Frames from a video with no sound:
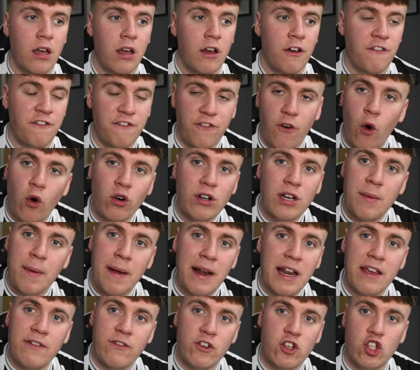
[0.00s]
40
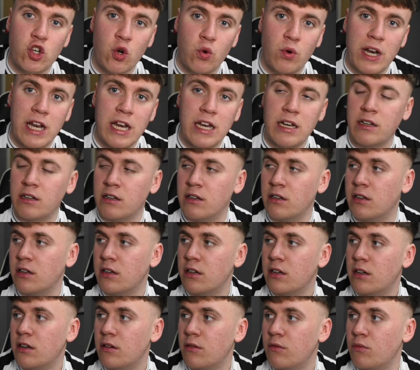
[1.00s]
million for Joe Linton
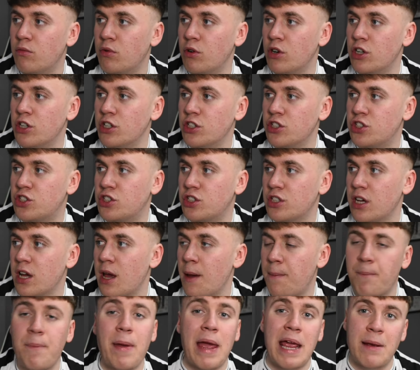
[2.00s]
was
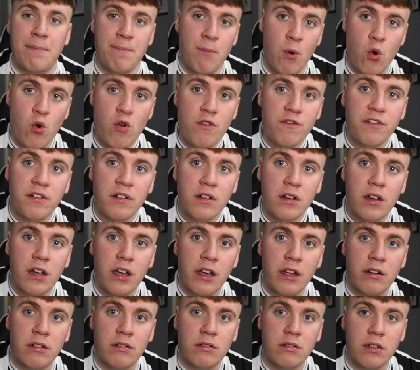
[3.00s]
a big move.
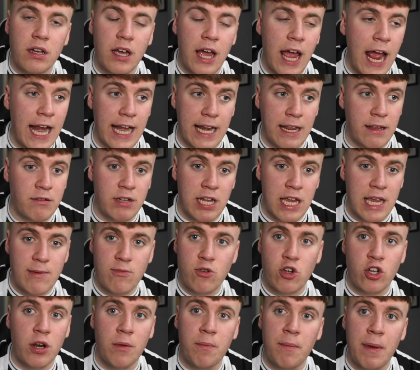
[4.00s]
And any
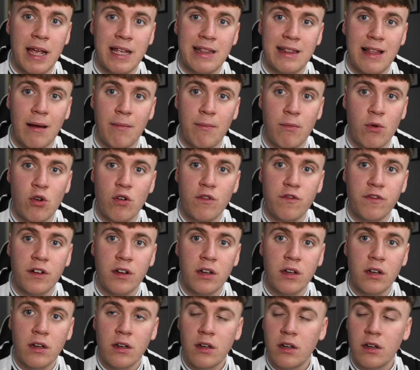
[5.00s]
team could have made that move.